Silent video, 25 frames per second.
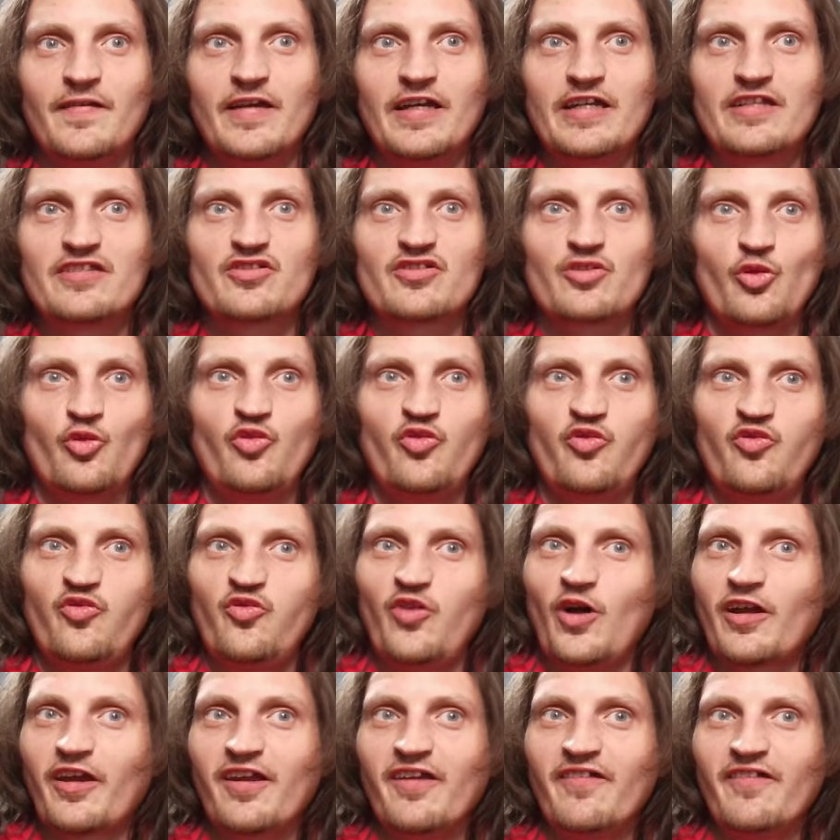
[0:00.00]
It's so
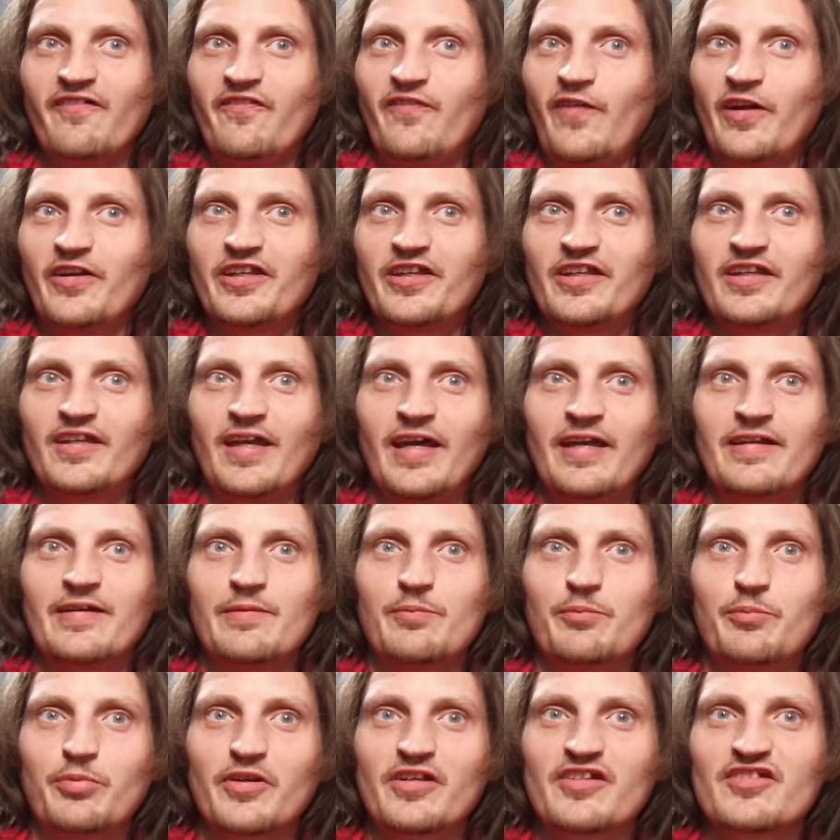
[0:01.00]
fucking funny, and
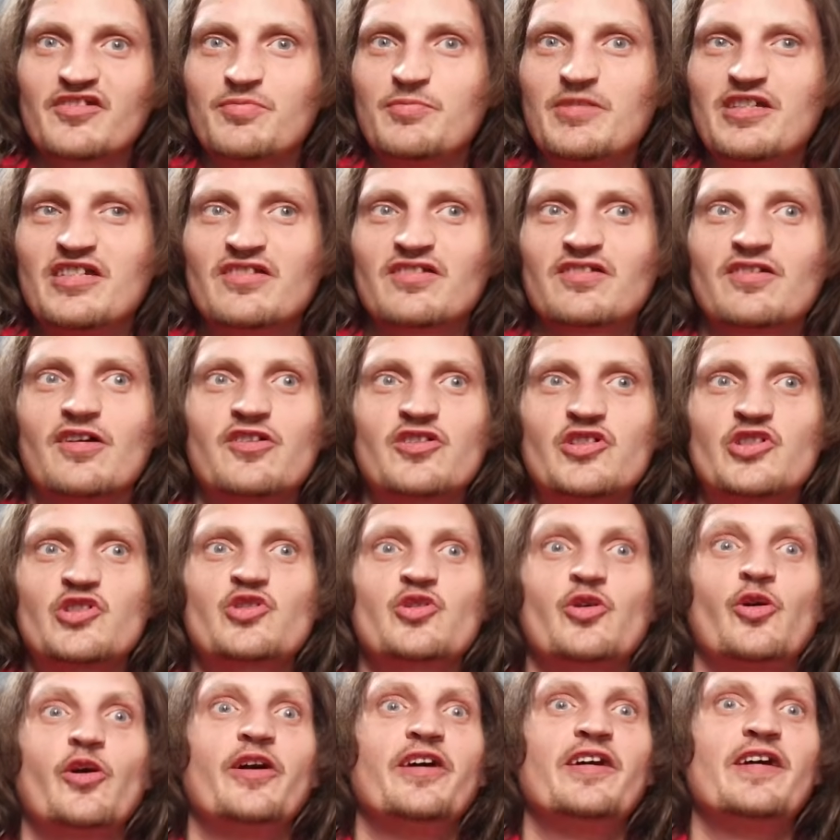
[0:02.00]
it brings me such
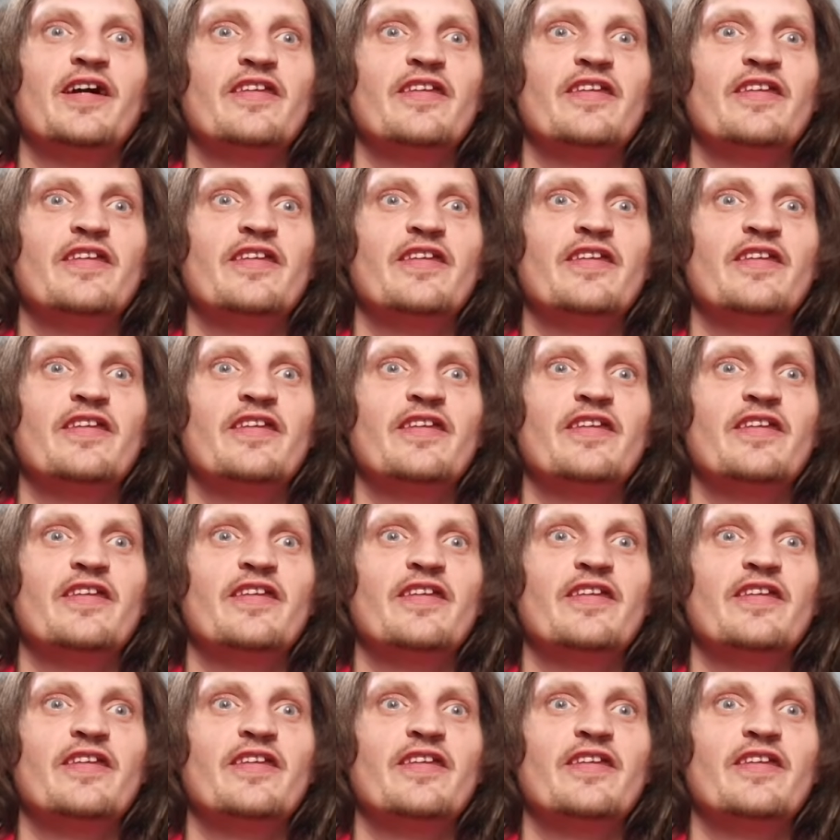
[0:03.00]
joy,